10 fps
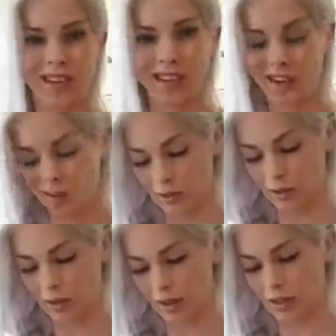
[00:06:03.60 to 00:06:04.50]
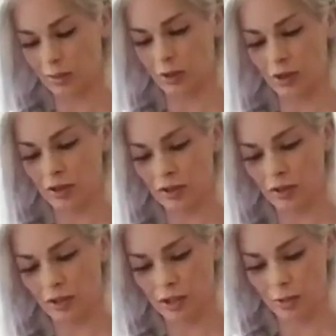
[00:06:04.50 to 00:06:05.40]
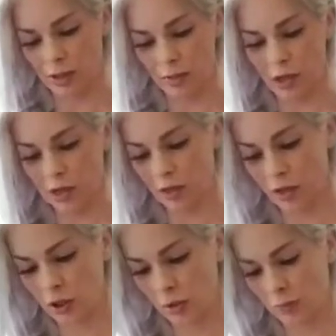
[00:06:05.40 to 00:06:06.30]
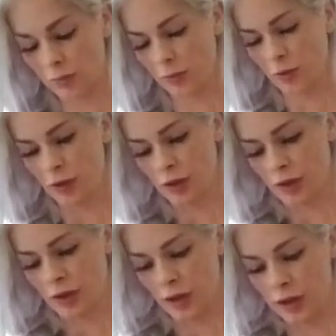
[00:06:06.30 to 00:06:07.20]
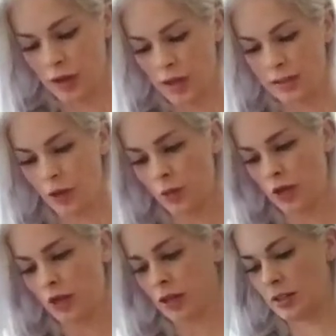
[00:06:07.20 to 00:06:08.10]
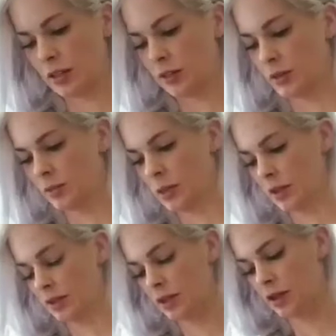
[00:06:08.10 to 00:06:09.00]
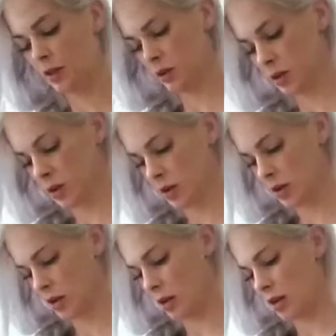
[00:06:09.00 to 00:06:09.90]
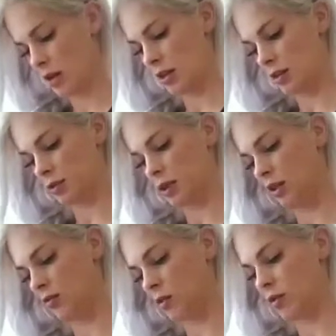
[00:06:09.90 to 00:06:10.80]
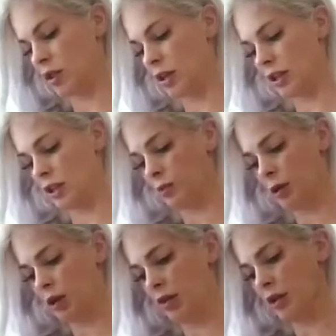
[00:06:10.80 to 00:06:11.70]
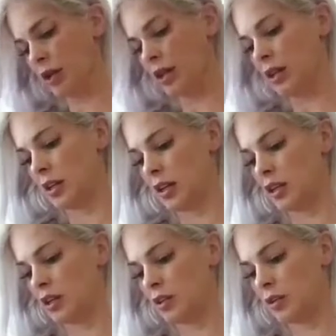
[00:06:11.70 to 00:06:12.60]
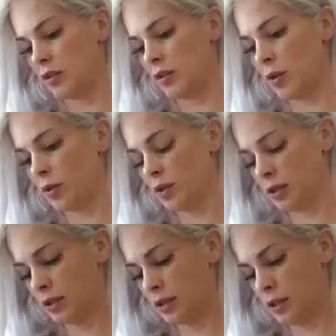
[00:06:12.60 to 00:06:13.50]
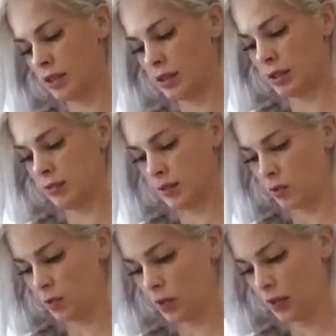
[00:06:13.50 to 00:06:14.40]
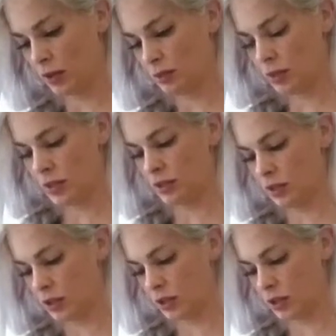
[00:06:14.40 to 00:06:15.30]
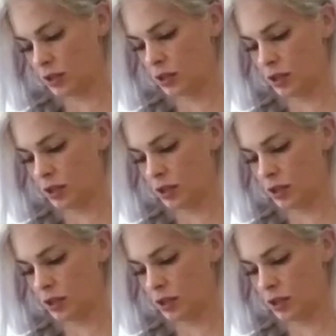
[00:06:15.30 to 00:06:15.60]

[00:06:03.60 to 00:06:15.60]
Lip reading: the King Arthur on there because I'm really just using this so I can manage the dough. It's open and it's close to me. So this one I've moved around a little bit already. I couldn't do the folds and stuff as well because it's just